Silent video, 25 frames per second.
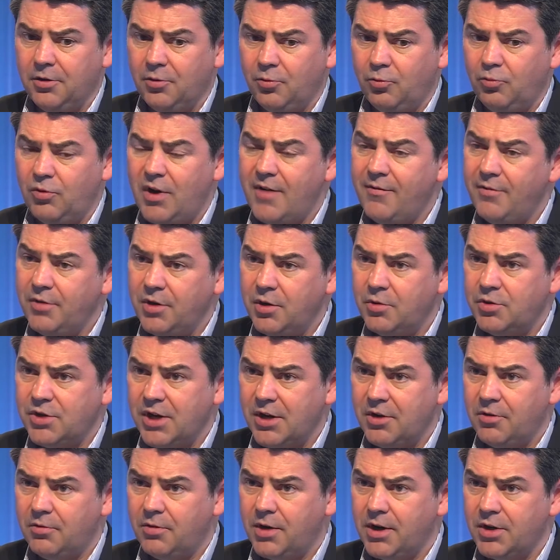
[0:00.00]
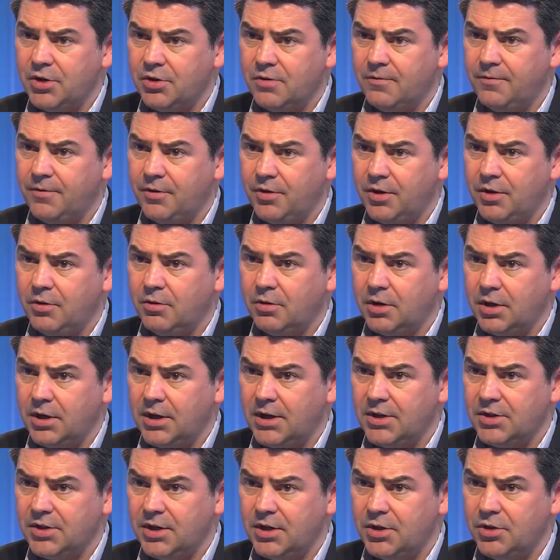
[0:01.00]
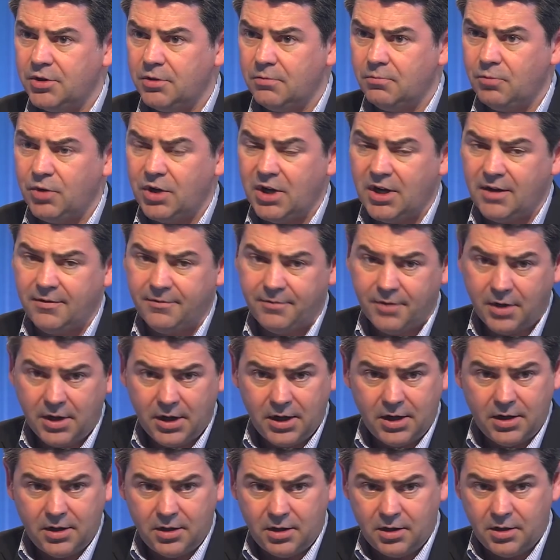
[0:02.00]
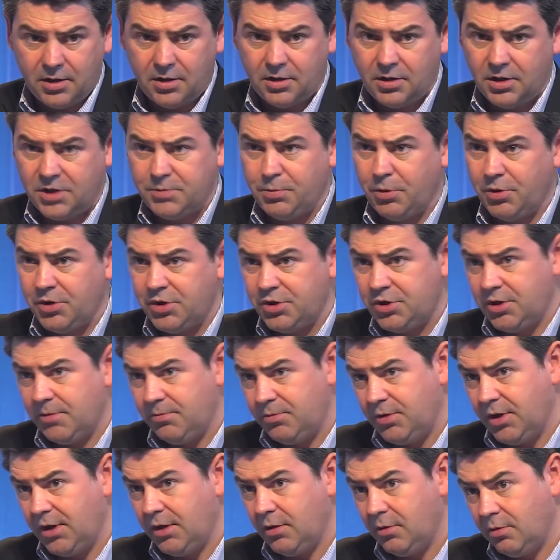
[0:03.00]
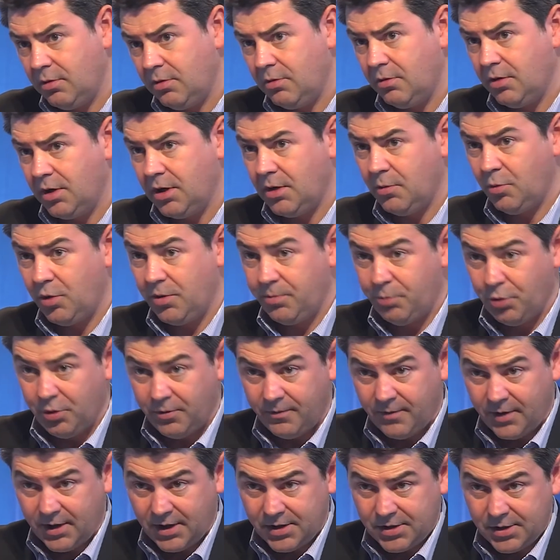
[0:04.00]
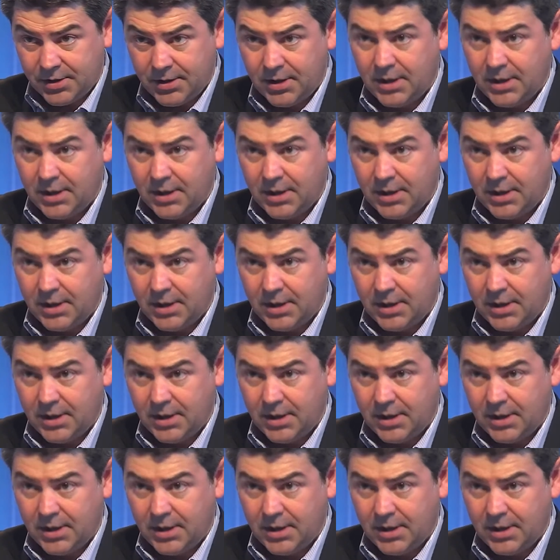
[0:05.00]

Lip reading: the revenue generation for the organisation. We have a sponsorship deal with Budweiser.